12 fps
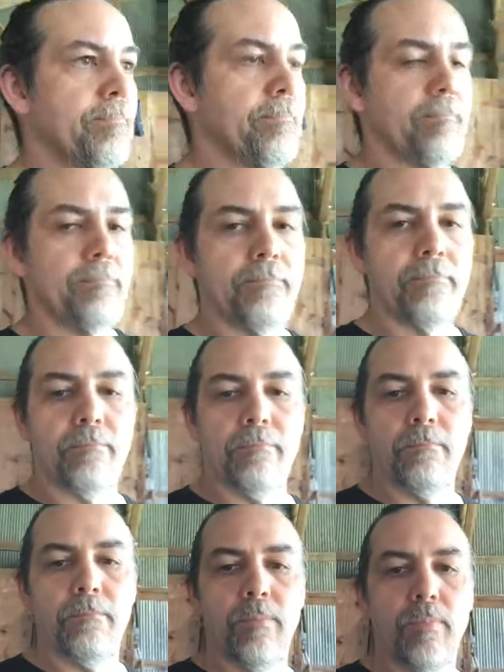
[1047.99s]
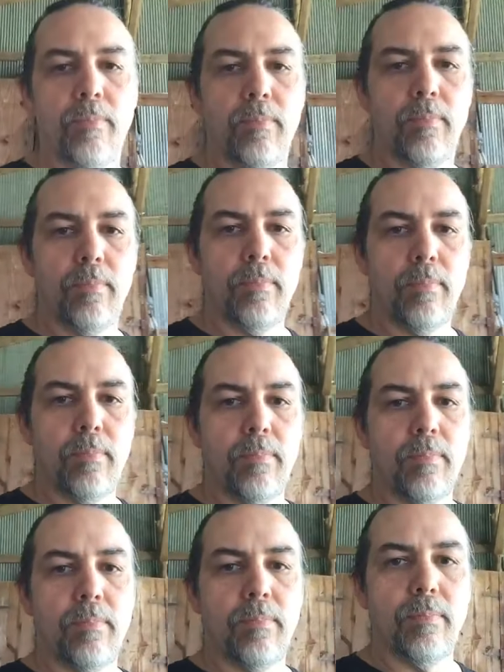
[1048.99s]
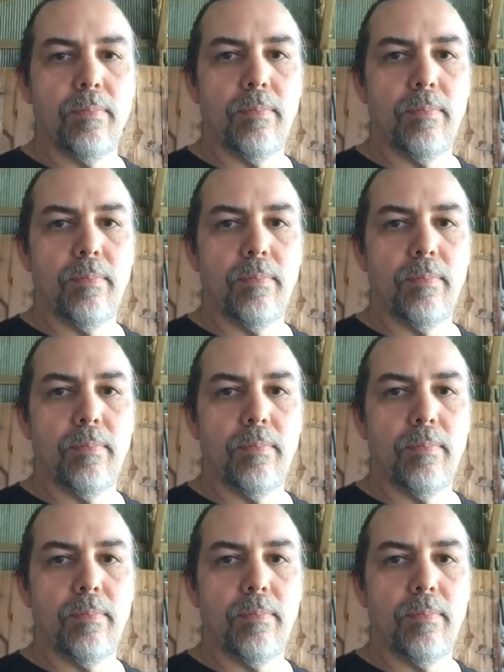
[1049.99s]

(silence)